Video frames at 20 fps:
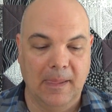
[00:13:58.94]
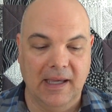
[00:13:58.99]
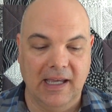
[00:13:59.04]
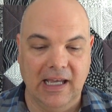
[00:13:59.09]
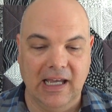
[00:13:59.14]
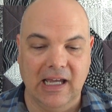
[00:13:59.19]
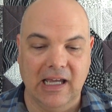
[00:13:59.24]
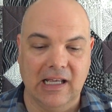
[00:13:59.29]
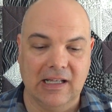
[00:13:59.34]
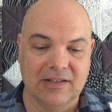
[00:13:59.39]

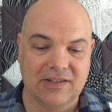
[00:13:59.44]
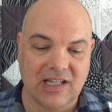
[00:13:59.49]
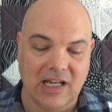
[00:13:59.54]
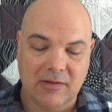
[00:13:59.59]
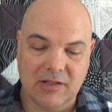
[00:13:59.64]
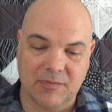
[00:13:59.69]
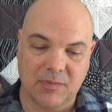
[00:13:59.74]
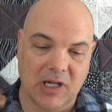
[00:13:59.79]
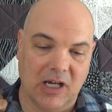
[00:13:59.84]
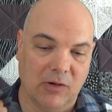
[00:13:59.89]
And same
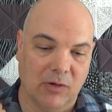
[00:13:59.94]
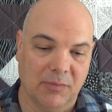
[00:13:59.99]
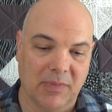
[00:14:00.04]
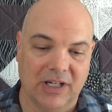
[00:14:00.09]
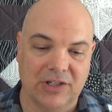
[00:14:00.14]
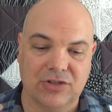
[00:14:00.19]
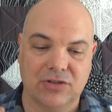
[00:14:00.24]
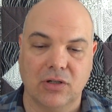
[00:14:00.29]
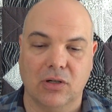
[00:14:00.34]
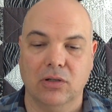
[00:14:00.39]
spot with
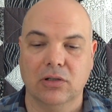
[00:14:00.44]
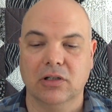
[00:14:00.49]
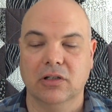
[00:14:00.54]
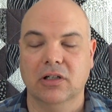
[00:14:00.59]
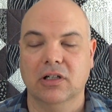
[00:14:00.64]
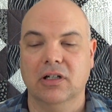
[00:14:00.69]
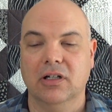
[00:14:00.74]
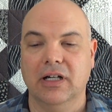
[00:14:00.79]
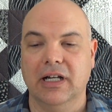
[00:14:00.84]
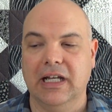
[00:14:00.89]
my
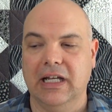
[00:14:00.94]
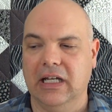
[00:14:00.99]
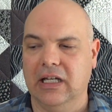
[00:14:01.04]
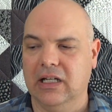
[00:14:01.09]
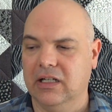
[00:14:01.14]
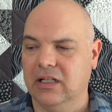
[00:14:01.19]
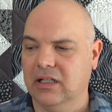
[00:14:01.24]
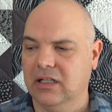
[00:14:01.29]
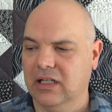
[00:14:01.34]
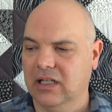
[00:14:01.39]
shoulder,
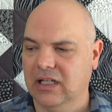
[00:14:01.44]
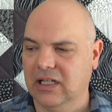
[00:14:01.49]
and